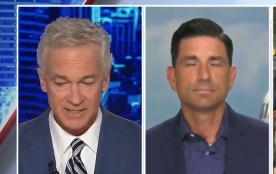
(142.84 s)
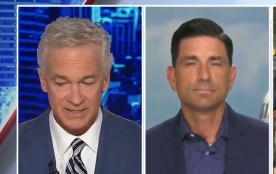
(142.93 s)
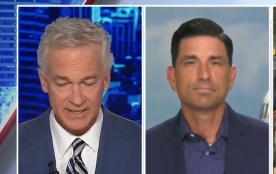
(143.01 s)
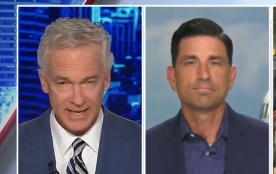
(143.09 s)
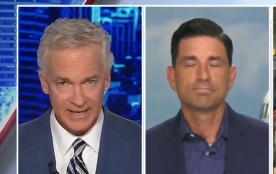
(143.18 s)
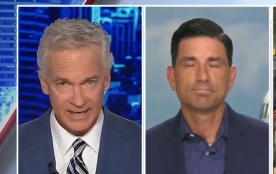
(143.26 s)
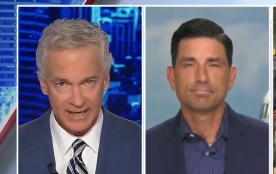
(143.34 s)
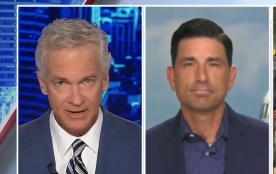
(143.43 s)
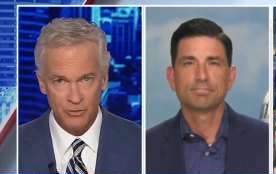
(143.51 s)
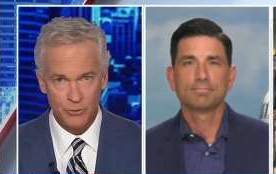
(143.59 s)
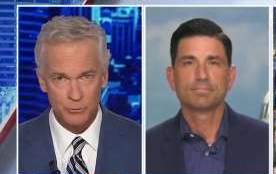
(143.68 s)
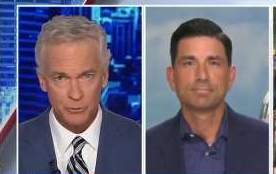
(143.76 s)
Speaker 1: to get
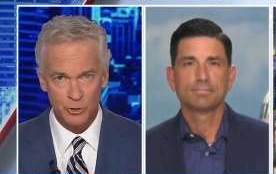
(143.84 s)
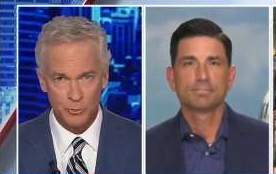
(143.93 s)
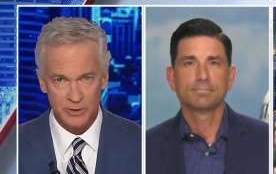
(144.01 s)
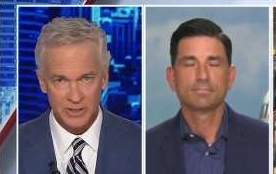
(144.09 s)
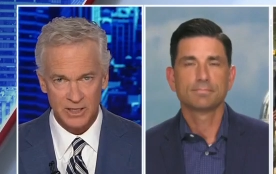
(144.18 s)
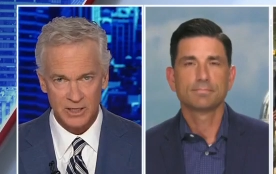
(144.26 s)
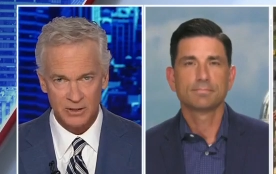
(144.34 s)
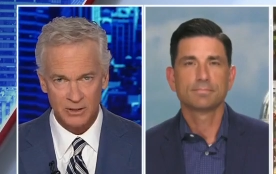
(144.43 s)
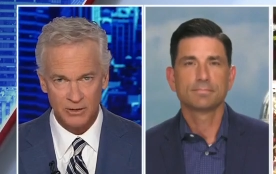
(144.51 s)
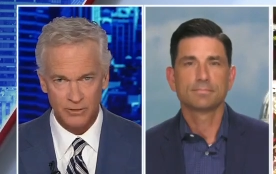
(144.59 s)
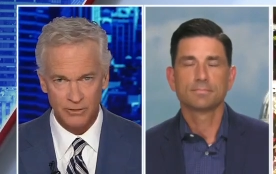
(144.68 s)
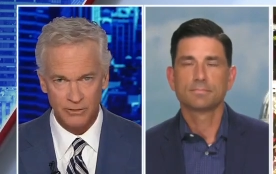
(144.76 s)
in the room and
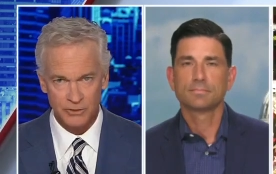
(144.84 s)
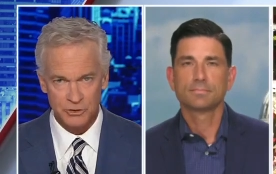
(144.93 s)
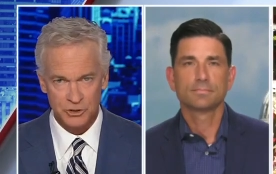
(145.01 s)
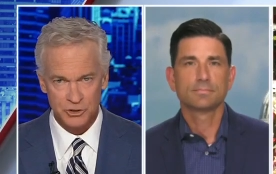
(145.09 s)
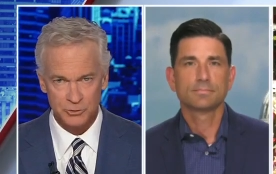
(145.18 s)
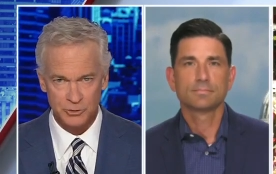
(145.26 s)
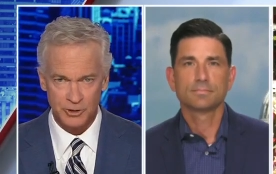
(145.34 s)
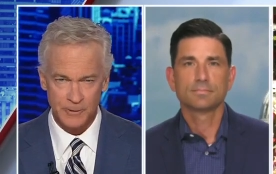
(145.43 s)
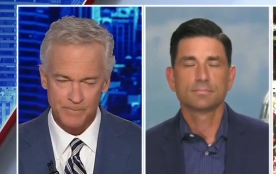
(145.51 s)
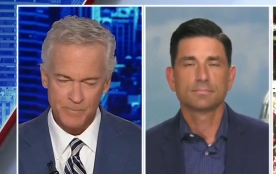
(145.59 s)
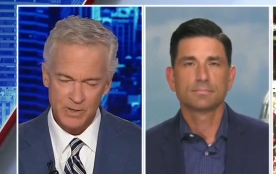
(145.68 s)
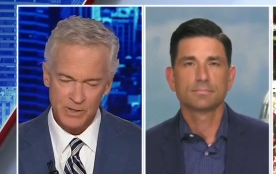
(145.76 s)
kill the shooter.
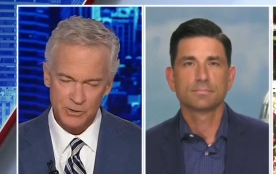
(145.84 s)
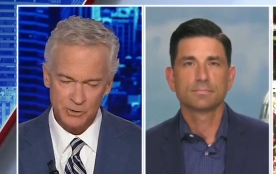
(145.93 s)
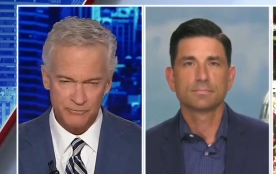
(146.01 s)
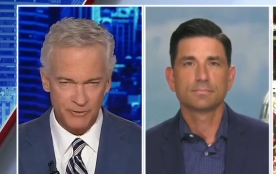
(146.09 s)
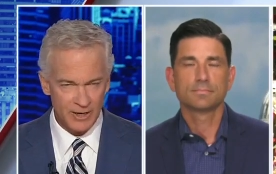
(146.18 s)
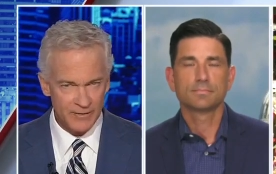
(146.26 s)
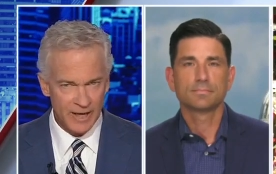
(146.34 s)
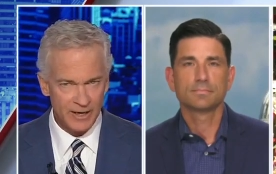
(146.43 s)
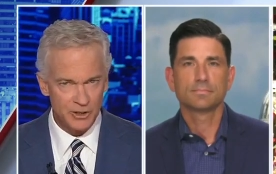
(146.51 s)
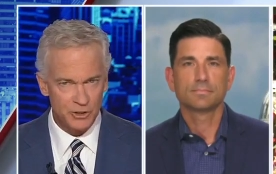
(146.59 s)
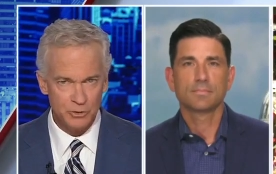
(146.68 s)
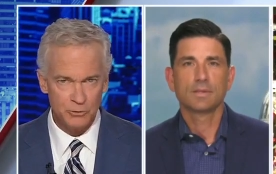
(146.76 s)
Do you find
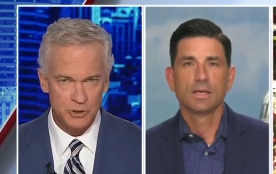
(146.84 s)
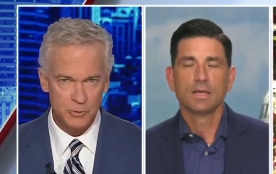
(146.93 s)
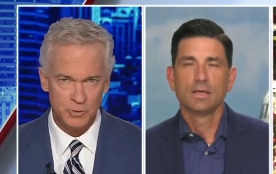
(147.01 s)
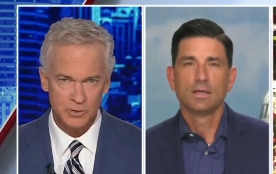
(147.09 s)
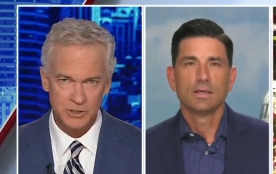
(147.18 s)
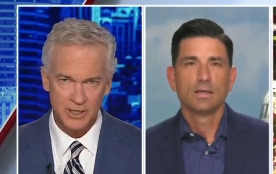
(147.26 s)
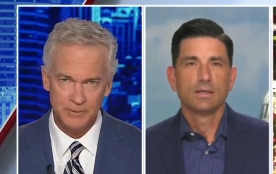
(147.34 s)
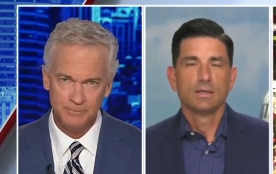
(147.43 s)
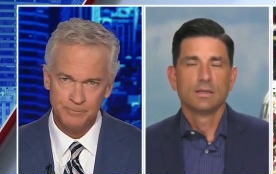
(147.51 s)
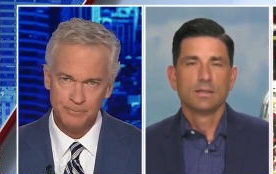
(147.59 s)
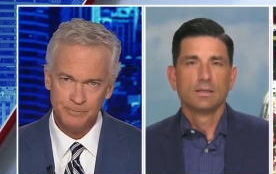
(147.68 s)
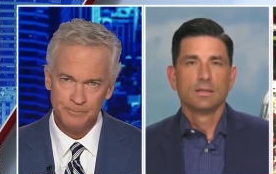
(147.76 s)
that unusual, Chad?
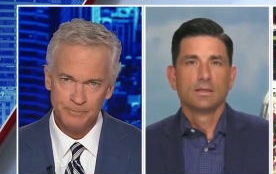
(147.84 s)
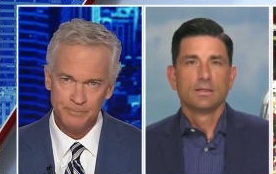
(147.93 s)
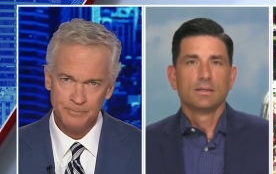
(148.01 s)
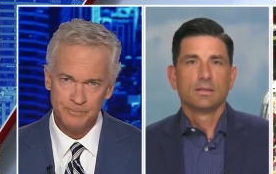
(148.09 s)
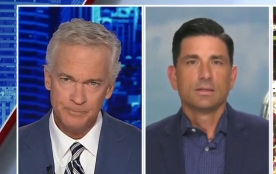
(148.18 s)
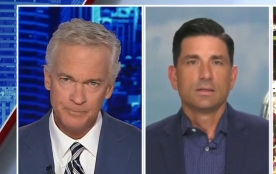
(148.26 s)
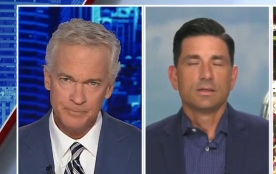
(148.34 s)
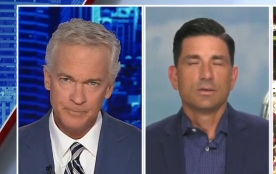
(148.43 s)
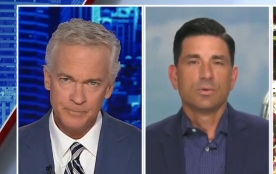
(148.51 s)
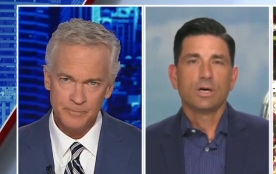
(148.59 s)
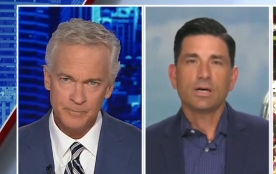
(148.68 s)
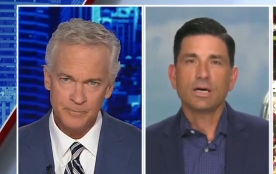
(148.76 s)

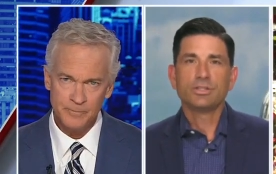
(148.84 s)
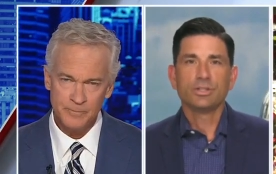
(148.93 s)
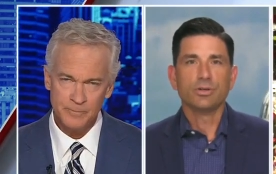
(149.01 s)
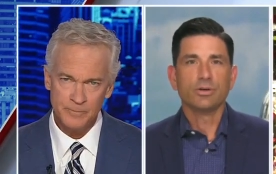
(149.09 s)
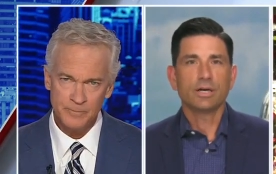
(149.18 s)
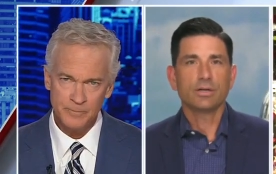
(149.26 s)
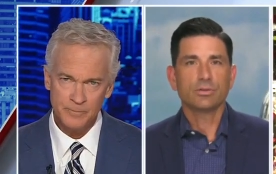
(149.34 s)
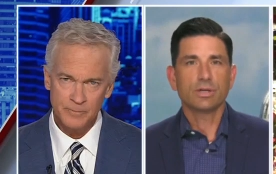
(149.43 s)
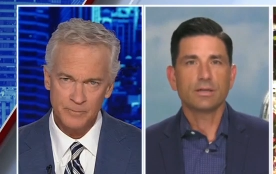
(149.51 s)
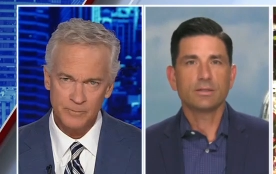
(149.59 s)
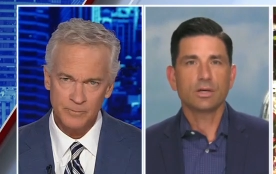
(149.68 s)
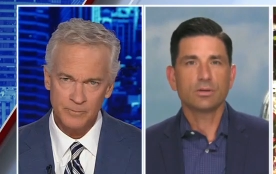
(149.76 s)
Speaker 2: Well, I do. I
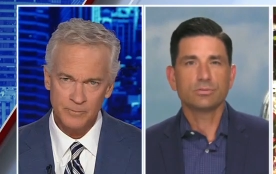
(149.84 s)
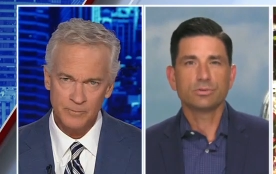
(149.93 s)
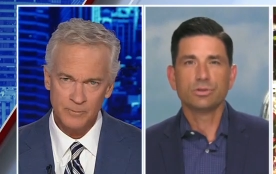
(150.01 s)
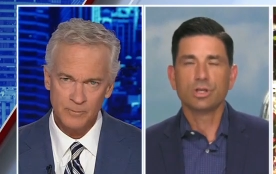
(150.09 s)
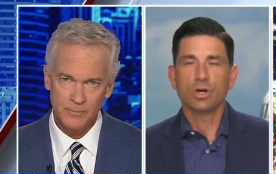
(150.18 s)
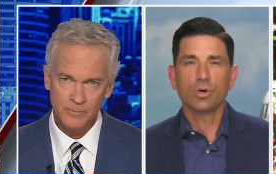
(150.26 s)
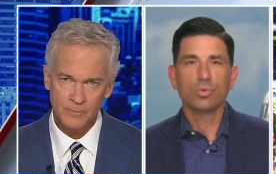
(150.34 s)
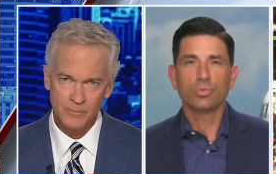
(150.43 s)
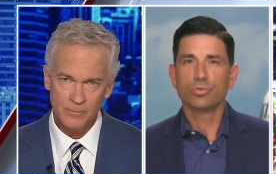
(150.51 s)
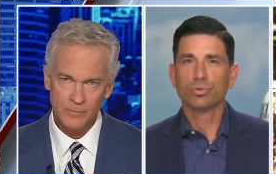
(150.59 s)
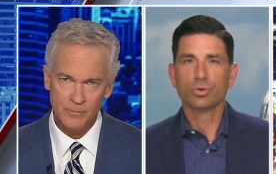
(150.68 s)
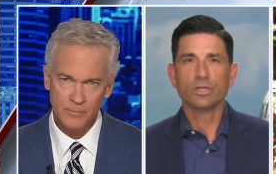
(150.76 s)
don't. I don't
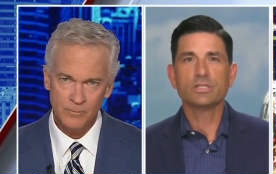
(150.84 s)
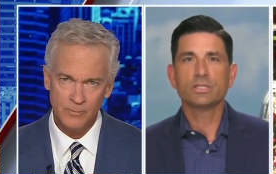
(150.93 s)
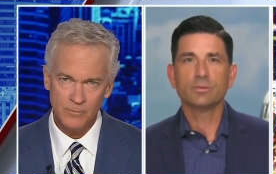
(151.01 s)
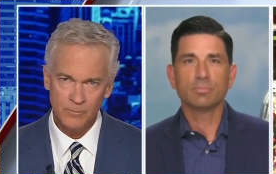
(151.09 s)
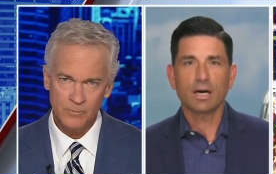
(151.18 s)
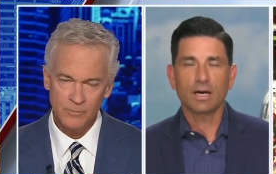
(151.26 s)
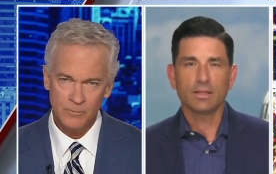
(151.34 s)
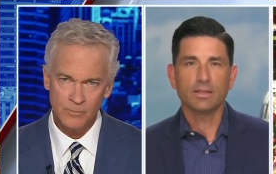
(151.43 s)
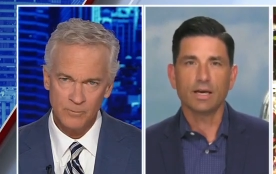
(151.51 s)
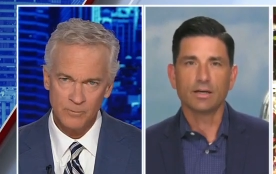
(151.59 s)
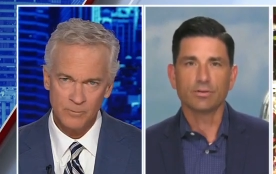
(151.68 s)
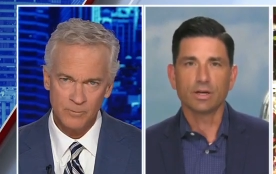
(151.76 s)
know the reasoning
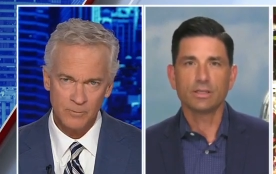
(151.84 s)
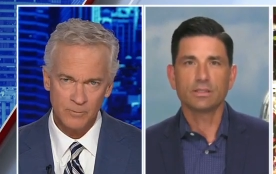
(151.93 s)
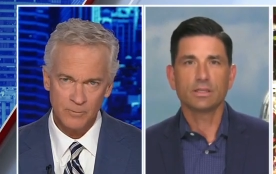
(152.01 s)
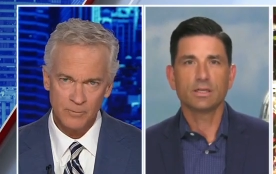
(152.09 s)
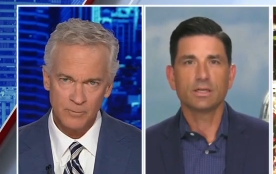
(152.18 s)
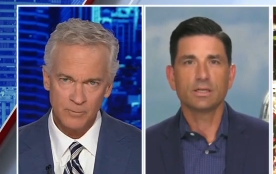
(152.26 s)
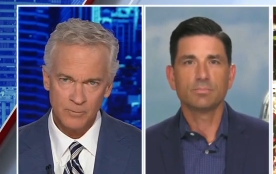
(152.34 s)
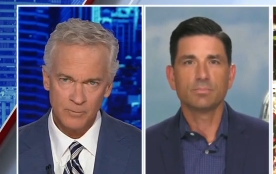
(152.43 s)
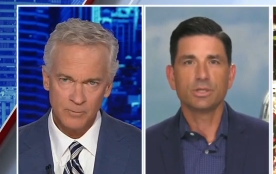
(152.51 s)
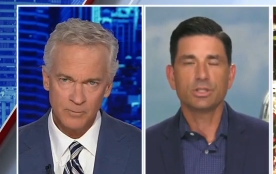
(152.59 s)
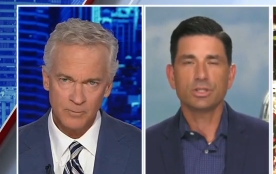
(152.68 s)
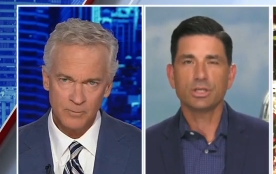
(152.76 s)
behind that. Right.
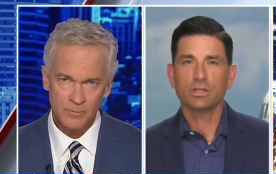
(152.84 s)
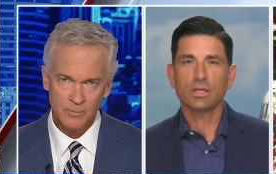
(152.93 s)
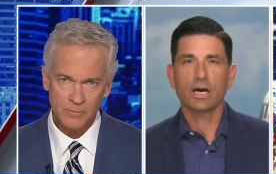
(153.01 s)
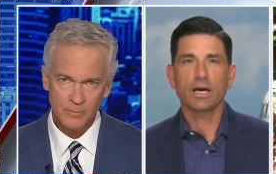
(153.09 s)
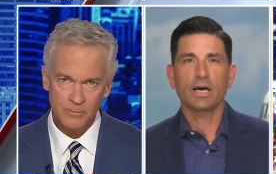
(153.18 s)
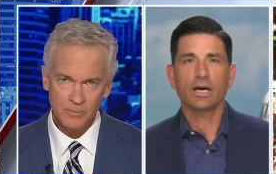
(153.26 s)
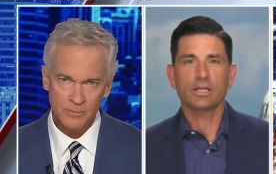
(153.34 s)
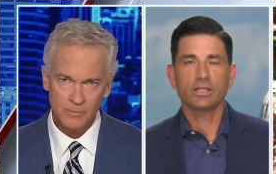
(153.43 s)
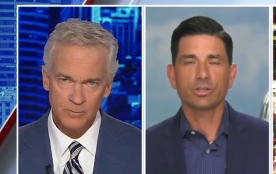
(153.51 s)
Um, it, it, I, I, can